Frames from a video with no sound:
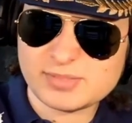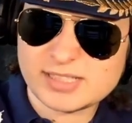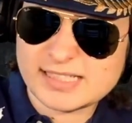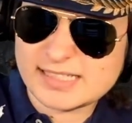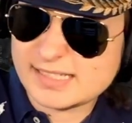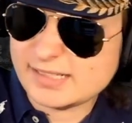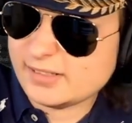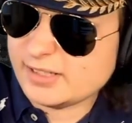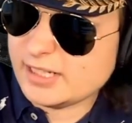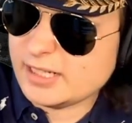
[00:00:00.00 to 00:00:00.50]

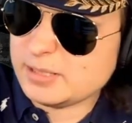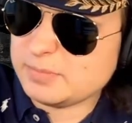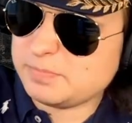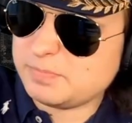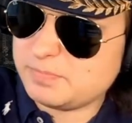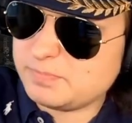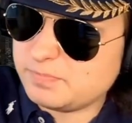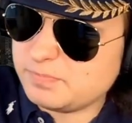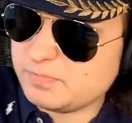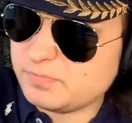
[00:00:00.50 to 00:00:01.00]
silly
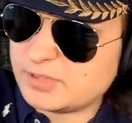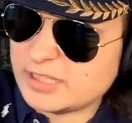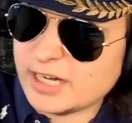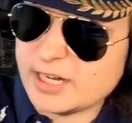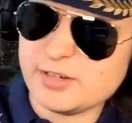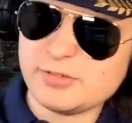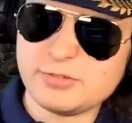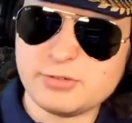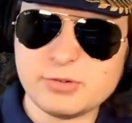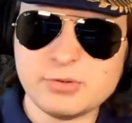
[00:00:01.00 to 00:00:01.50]

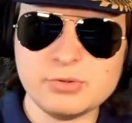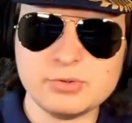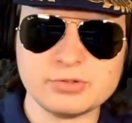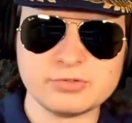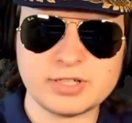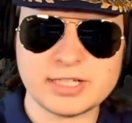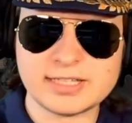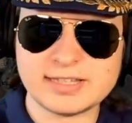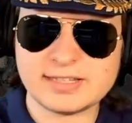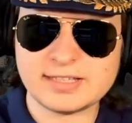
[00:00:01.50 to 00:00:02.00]
typhoon
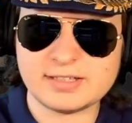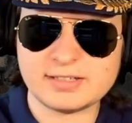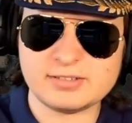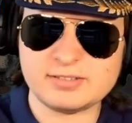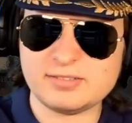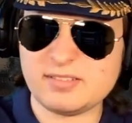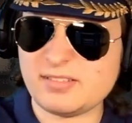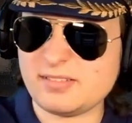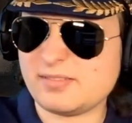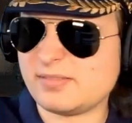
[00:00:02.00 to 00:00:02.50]
right
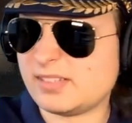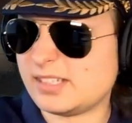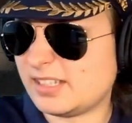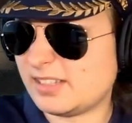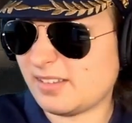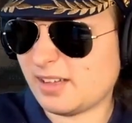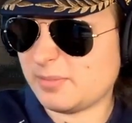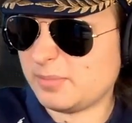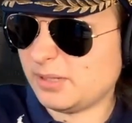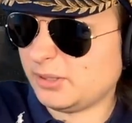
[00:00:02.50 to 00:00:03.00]
there.
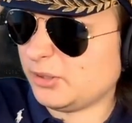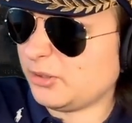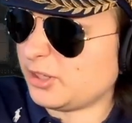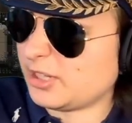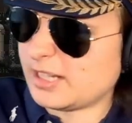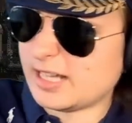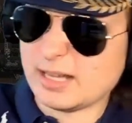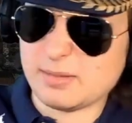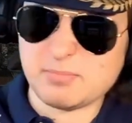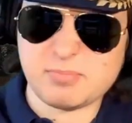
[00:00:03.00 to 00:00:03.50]
I mean, look
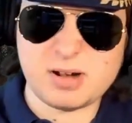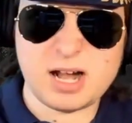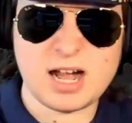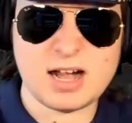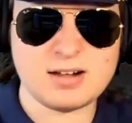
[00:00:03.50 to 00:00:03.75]
at that. Bah.